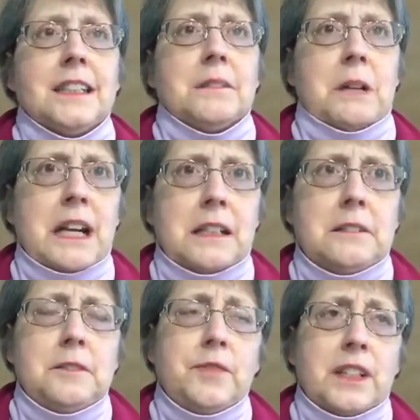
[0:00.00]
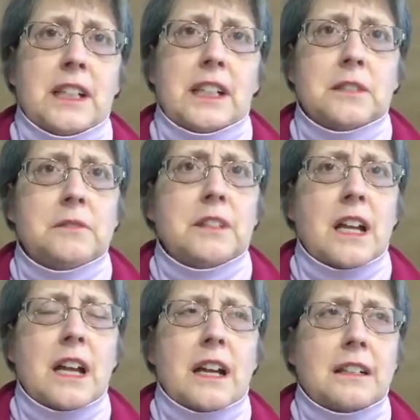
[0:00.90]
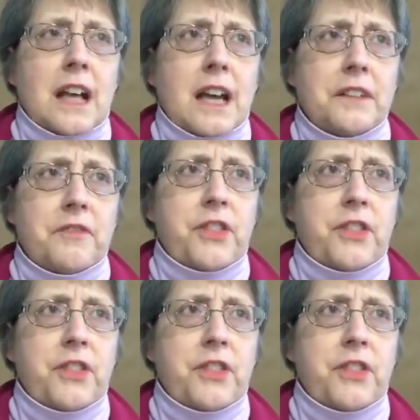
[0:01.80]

wow, you know, a lot